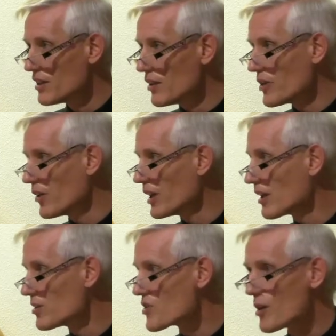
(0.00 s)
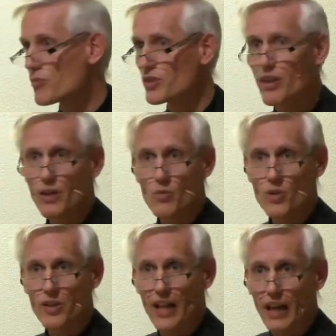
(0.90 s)
A very contemporary
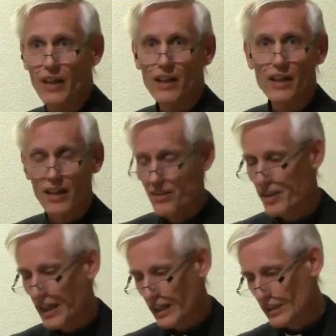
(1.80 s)
warning, I think.